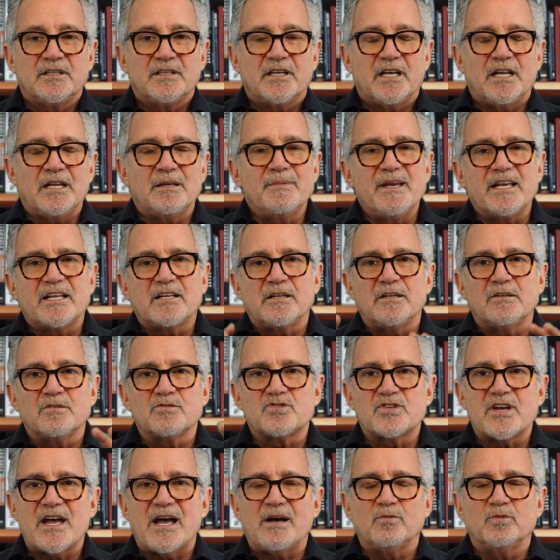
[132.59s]
And let me
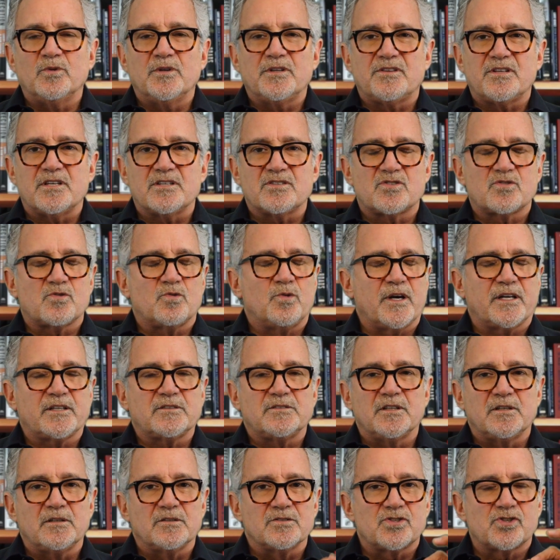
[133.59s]
close out with this quick
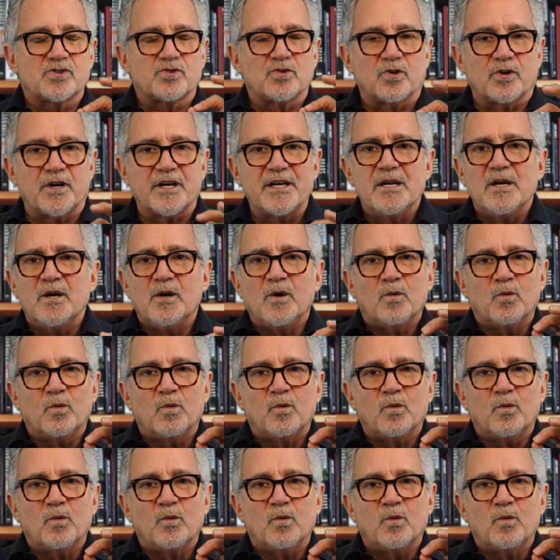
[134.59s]
little story.